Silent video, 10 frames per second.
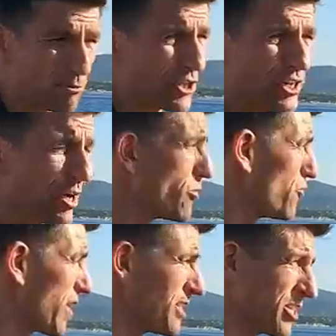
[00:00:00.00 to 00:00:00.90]
absolutely no
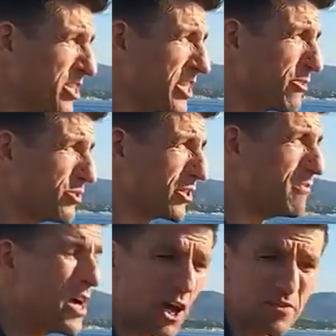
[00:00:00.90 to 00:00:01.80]
reason to use them.
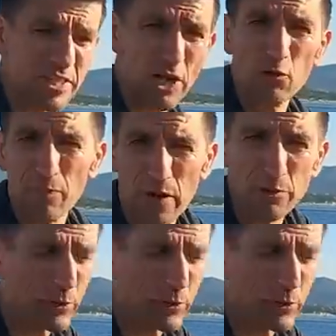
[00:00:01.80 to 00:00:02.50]
On this older boat,